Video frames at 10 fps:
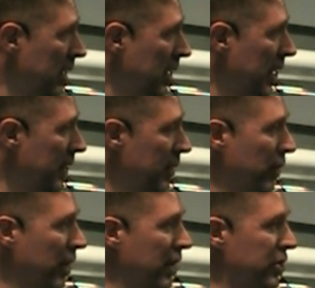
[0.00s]
And then
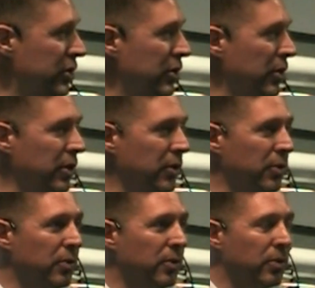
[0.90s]
we're going to show
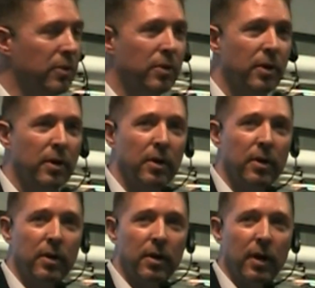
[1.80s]
you,
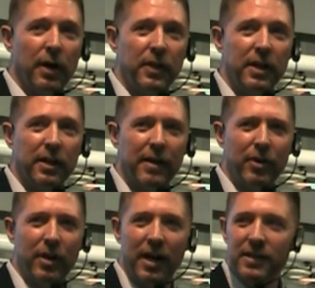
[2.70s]
I think,
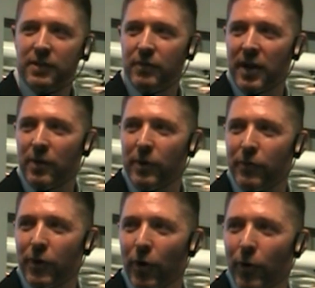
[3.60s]
11 lines of data weave
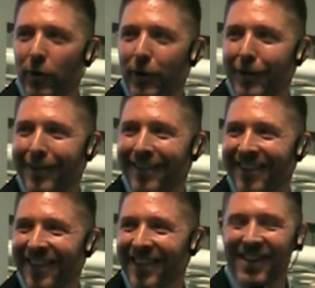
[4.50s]
code
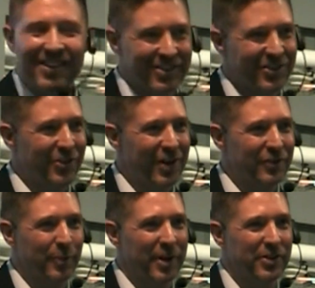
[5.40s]
that does the
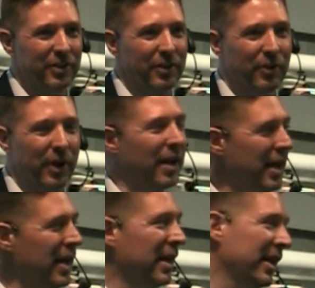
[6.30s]
transformation. Okay?
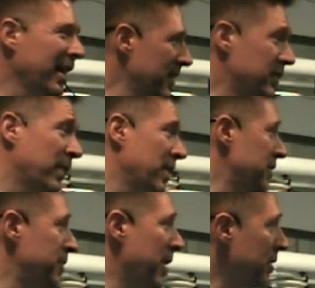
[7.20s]
And again, this fellow's
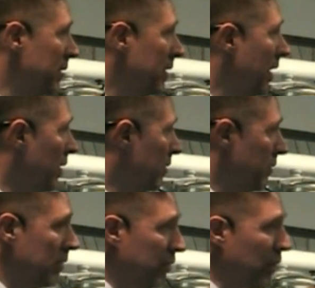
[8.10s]
spent,
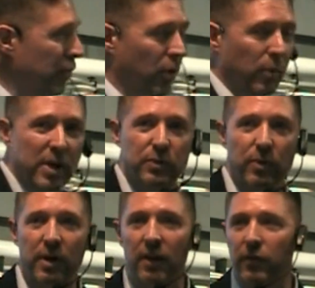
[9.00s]
3-4 weeks
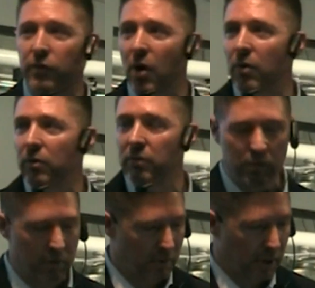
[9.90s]
working on this code.
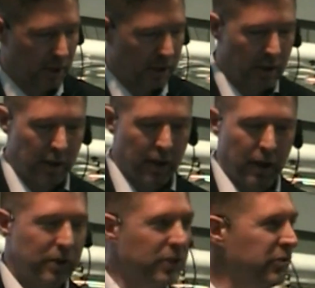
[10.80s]
Okay?
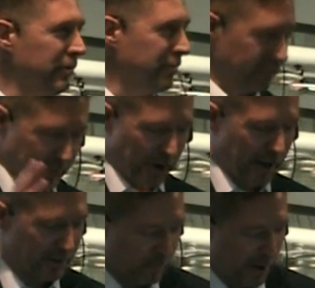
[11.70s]
Okay,
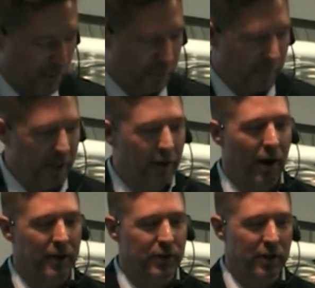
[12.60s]
bear with me. All
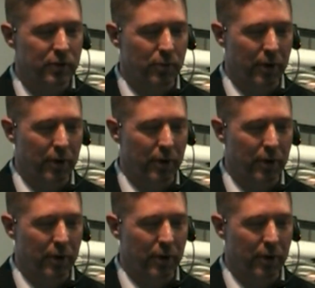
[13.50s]
right, so here's what we're